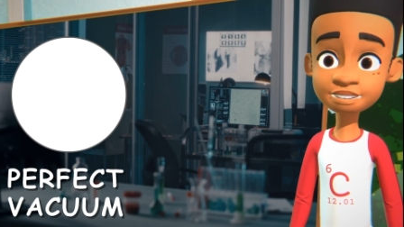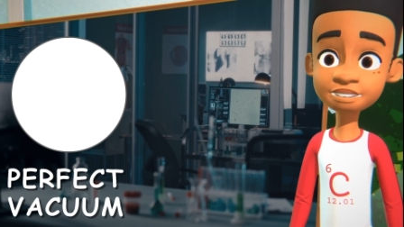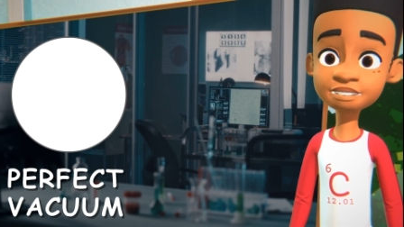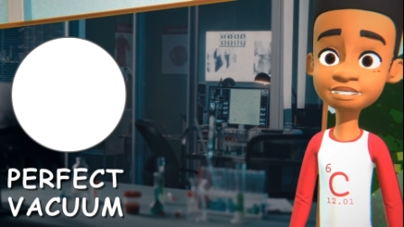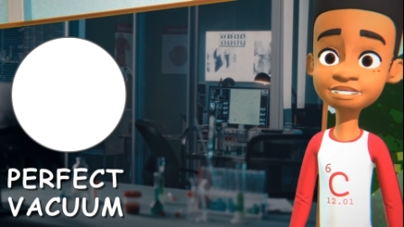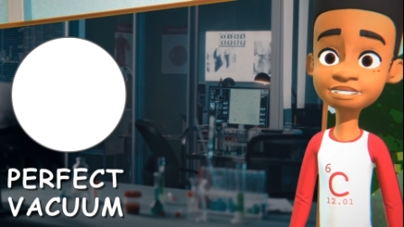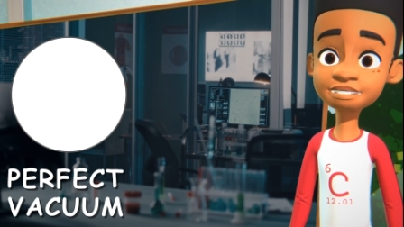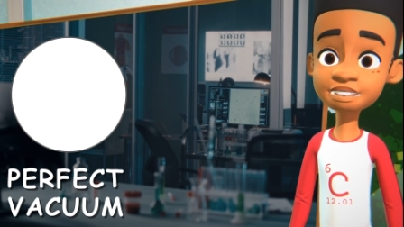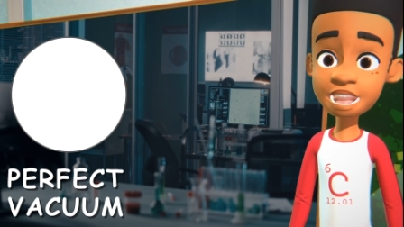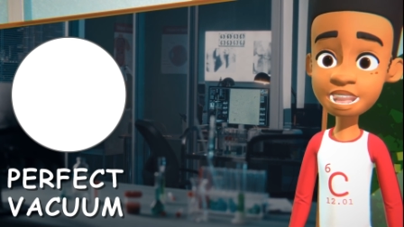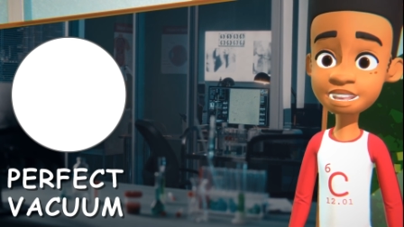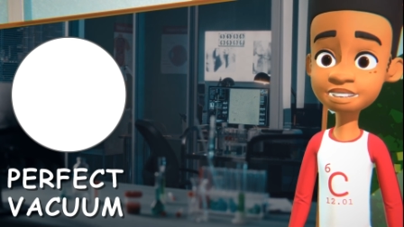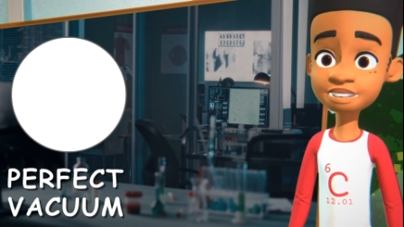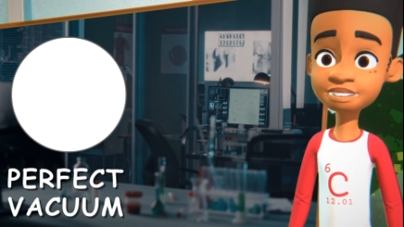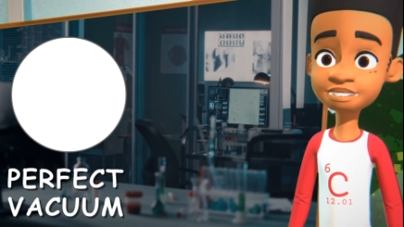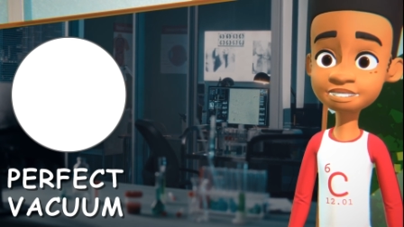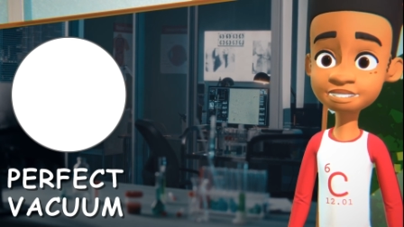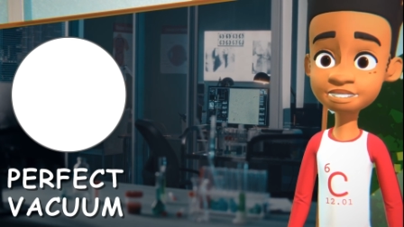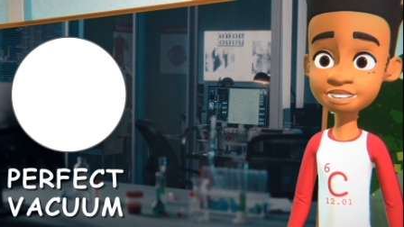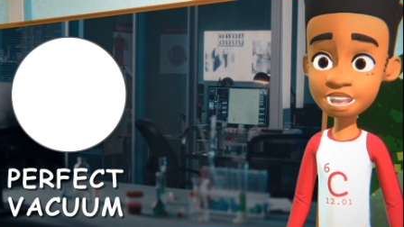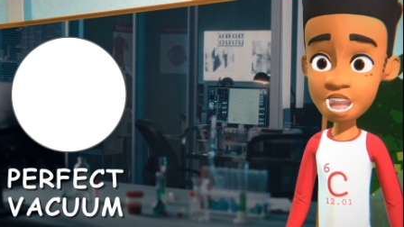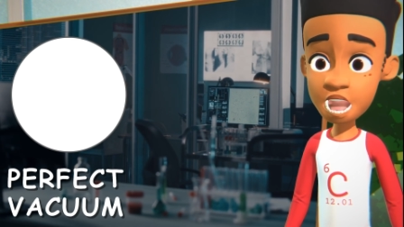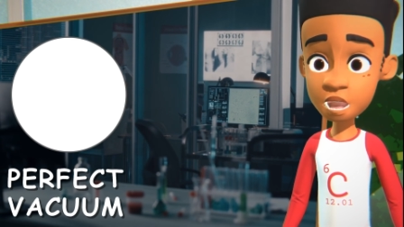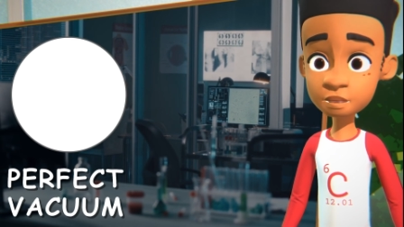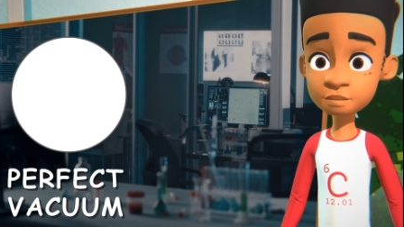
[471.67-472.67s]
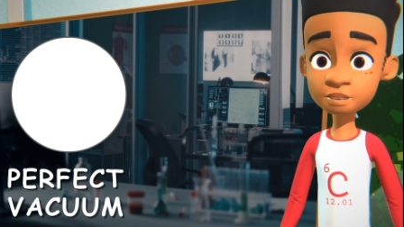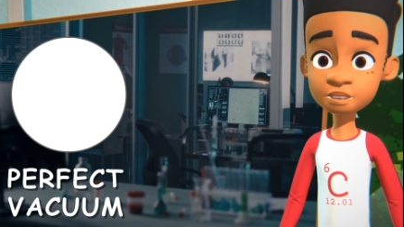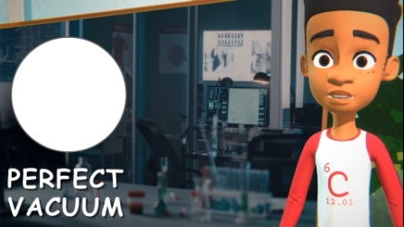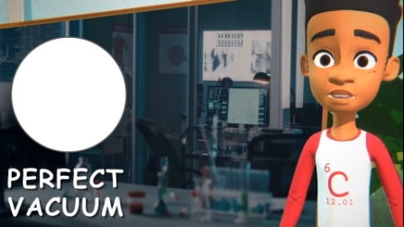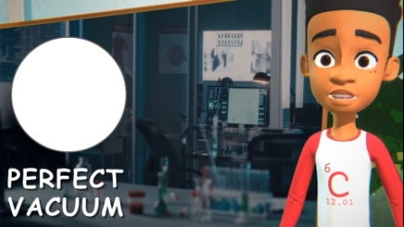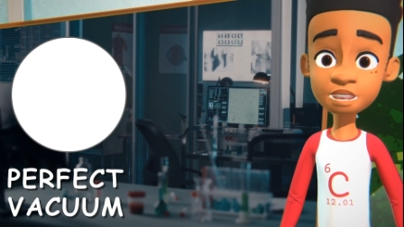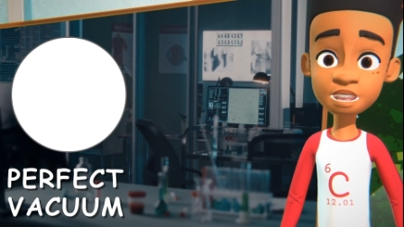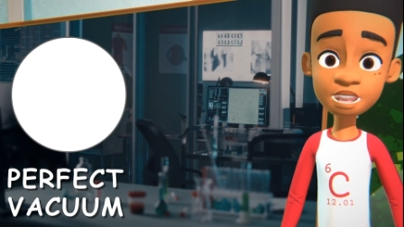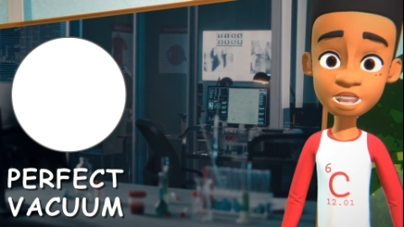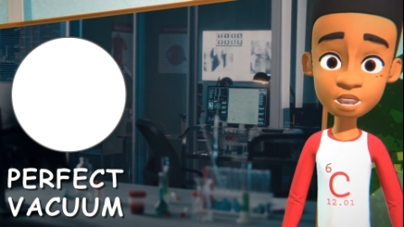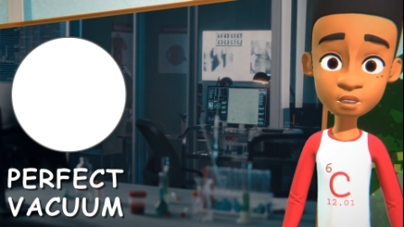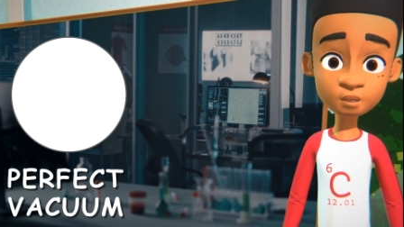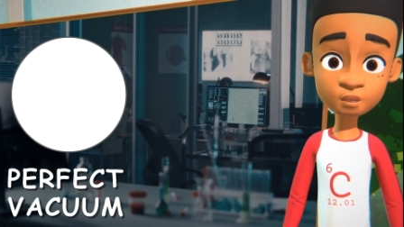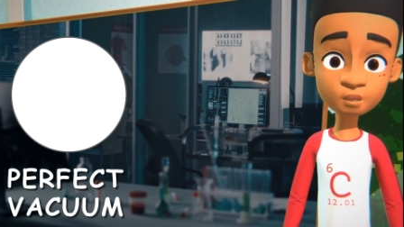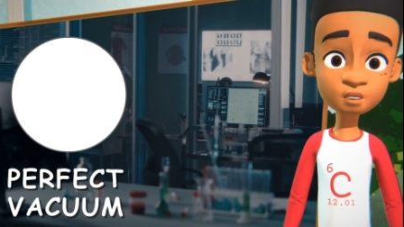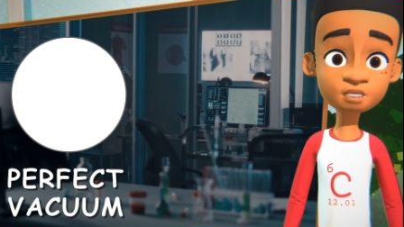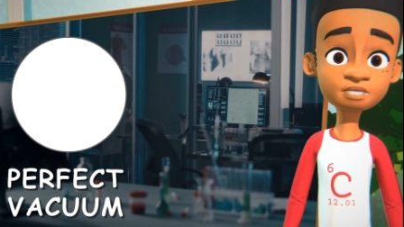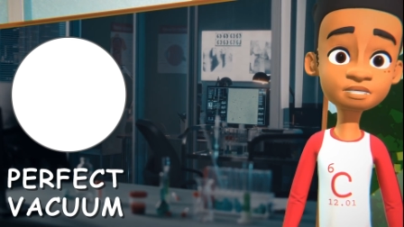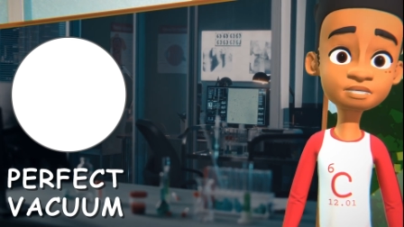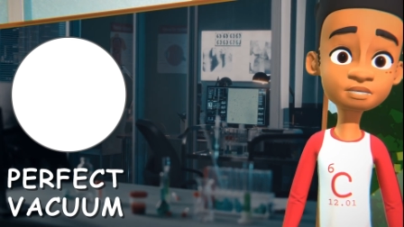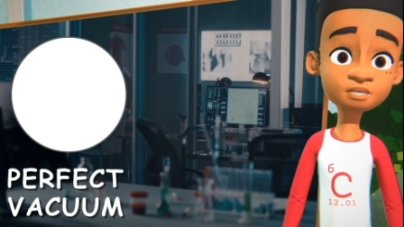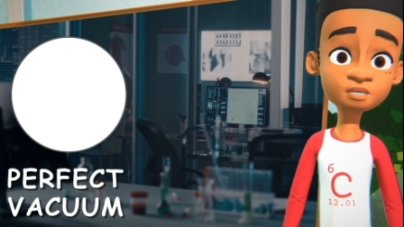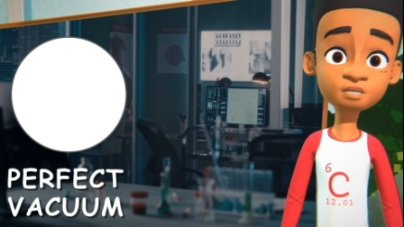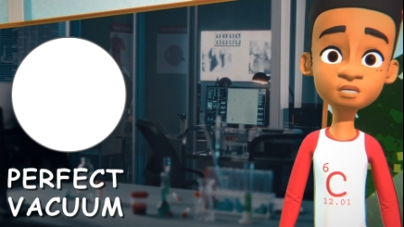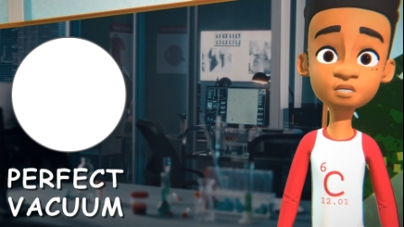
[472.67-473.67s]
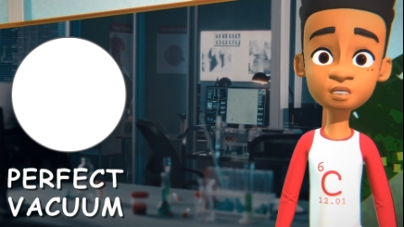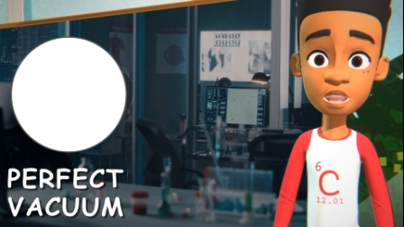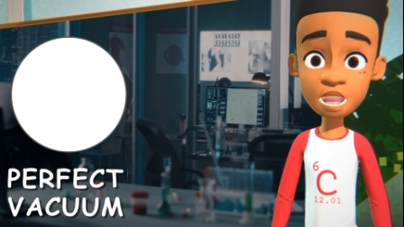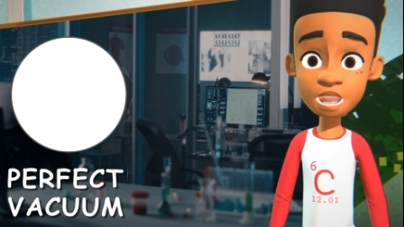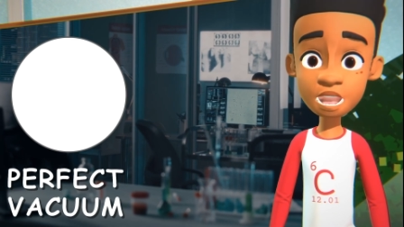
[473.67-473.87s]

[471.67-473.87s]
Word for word: in a science lab. It was